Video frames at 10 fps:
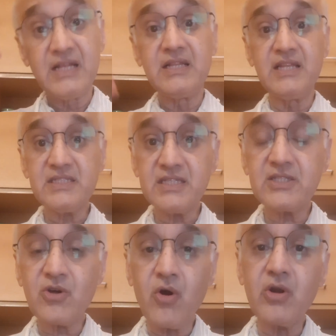This is
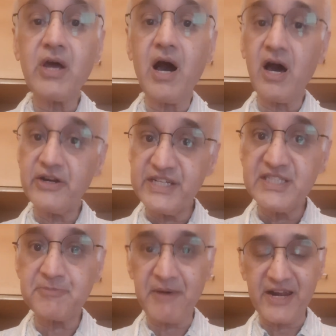called
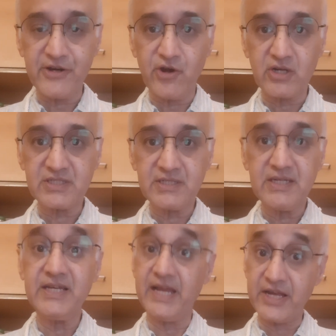Hardin's paradox
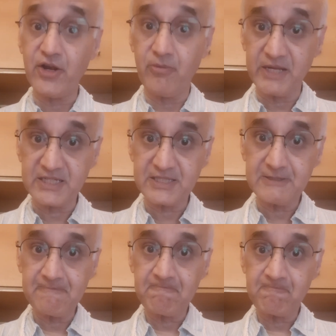in economics.
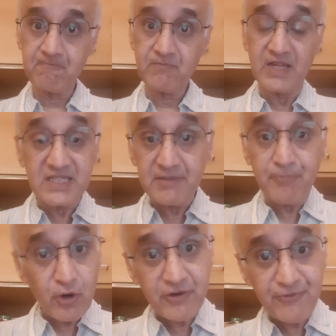It's
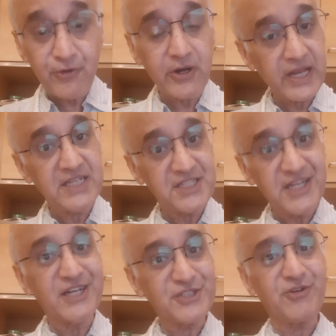important for
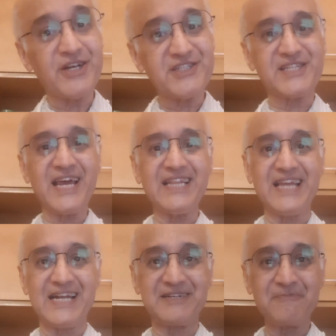engineers to understand
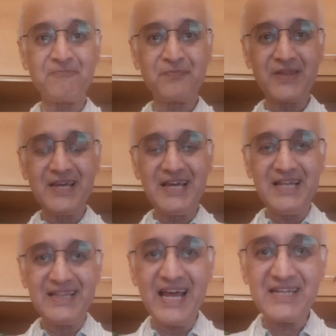
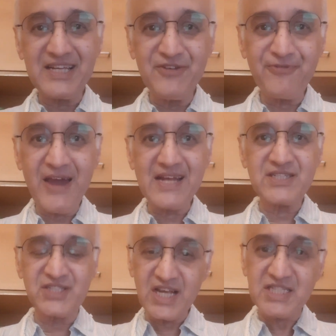that in
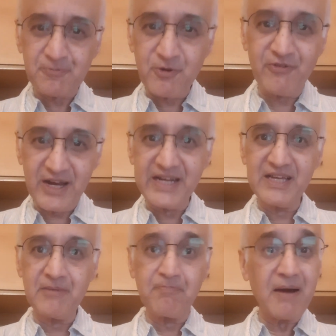fact just
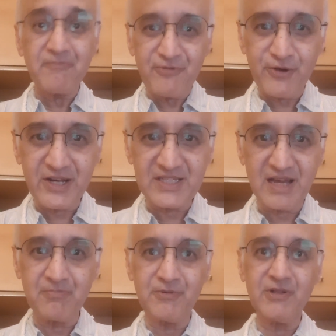providing a pump, for
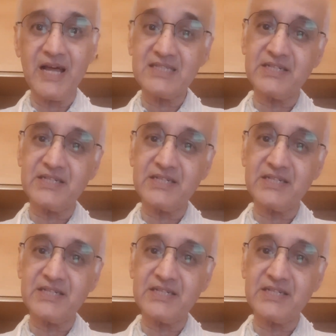example, as a